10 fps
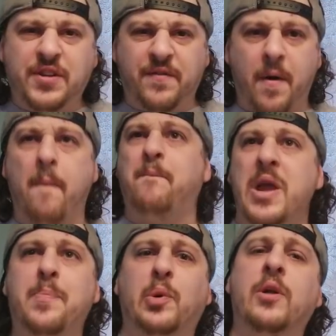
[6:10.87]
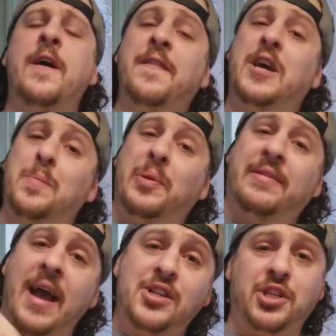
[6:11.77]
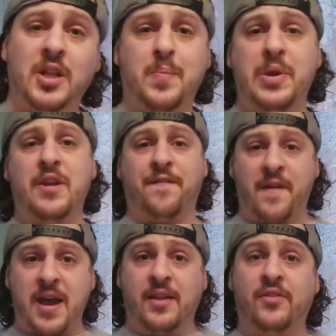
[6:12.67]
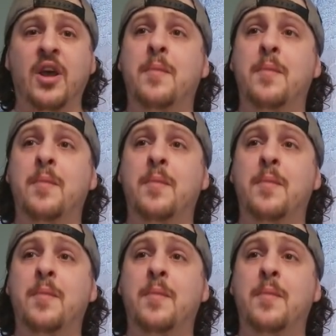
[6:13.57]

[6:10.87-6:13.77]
of people that could potentially be your fans